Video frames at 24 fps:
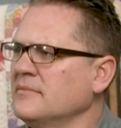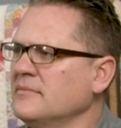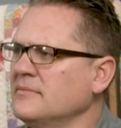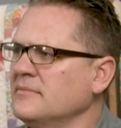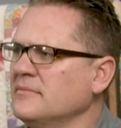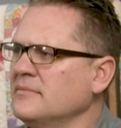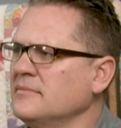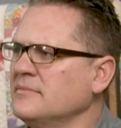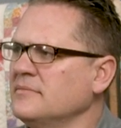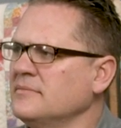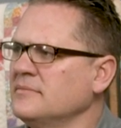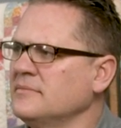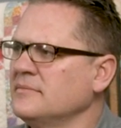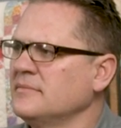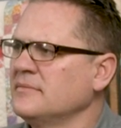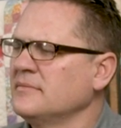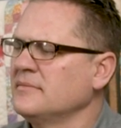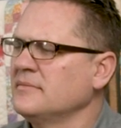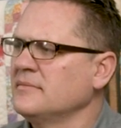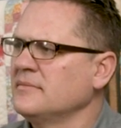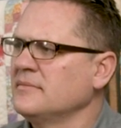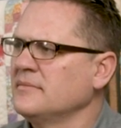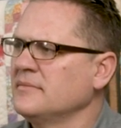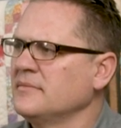
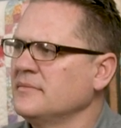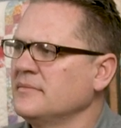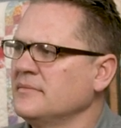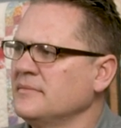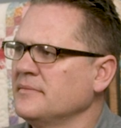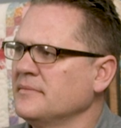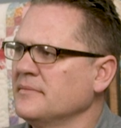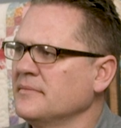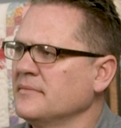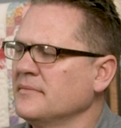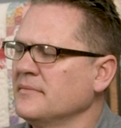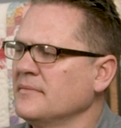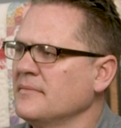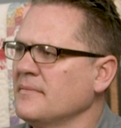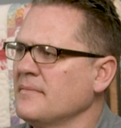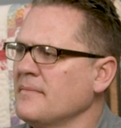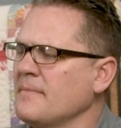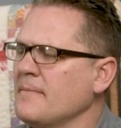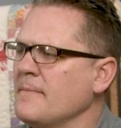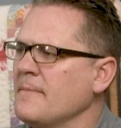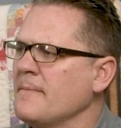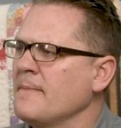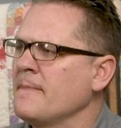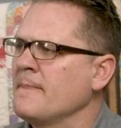
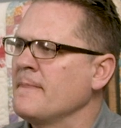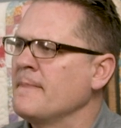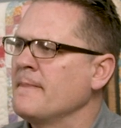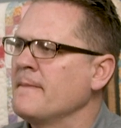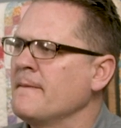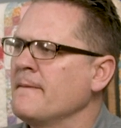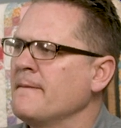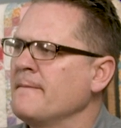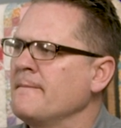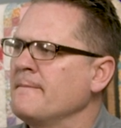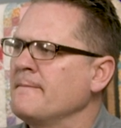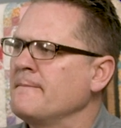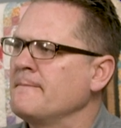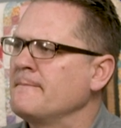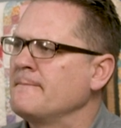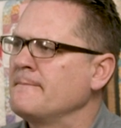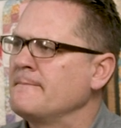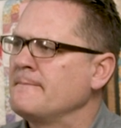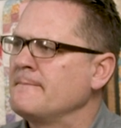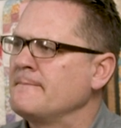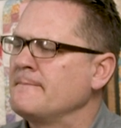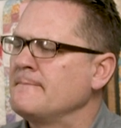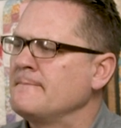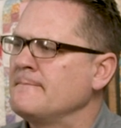
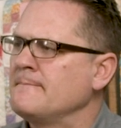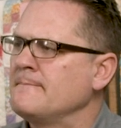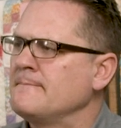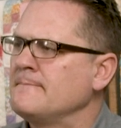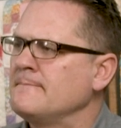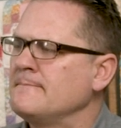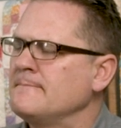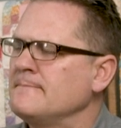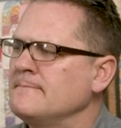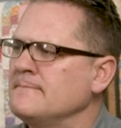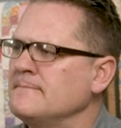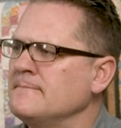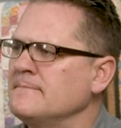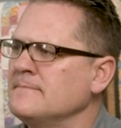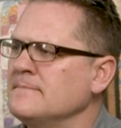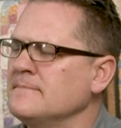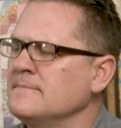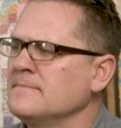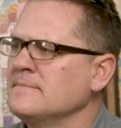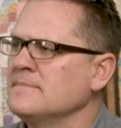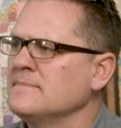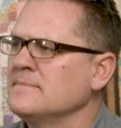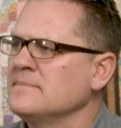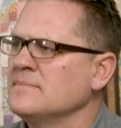
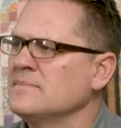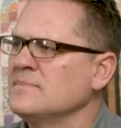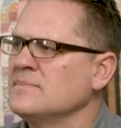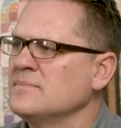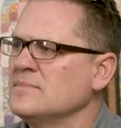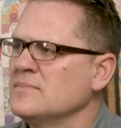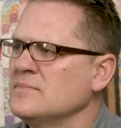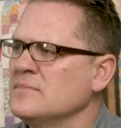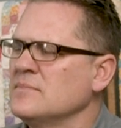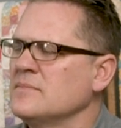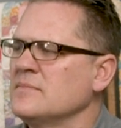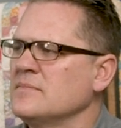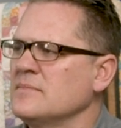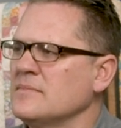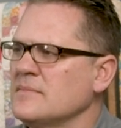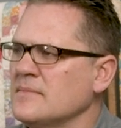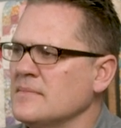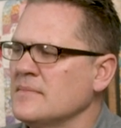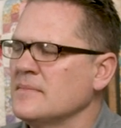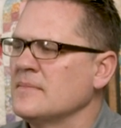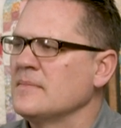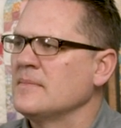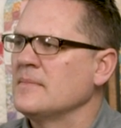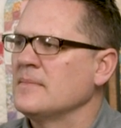
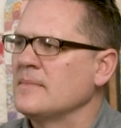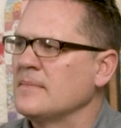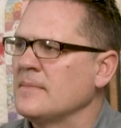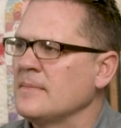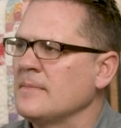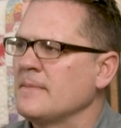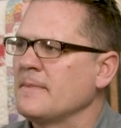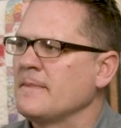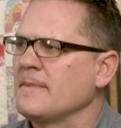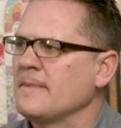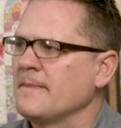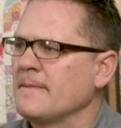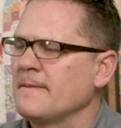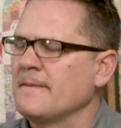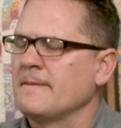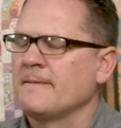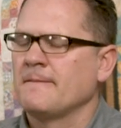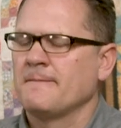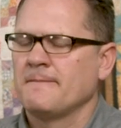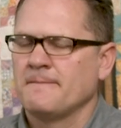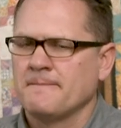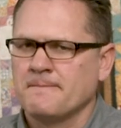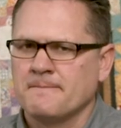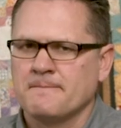
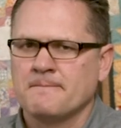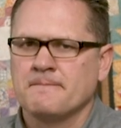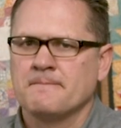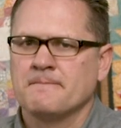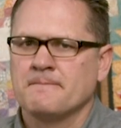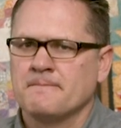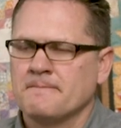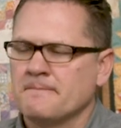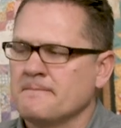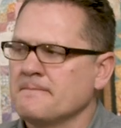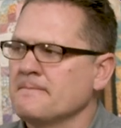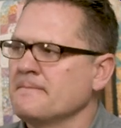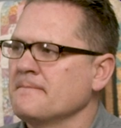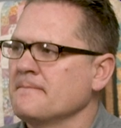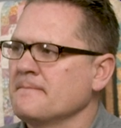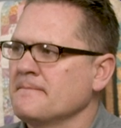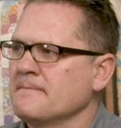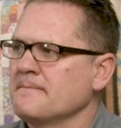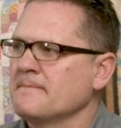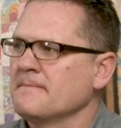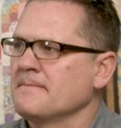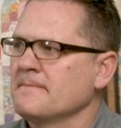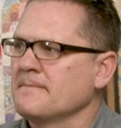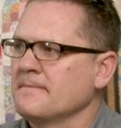
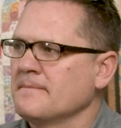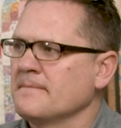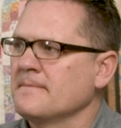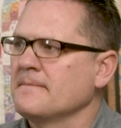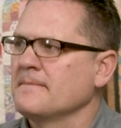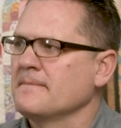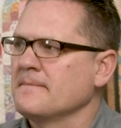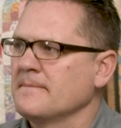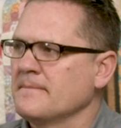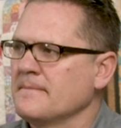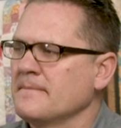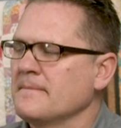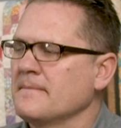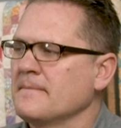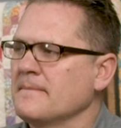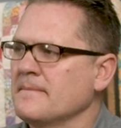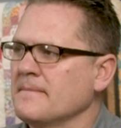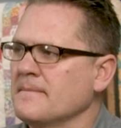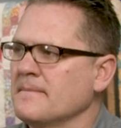The person shown says nothing.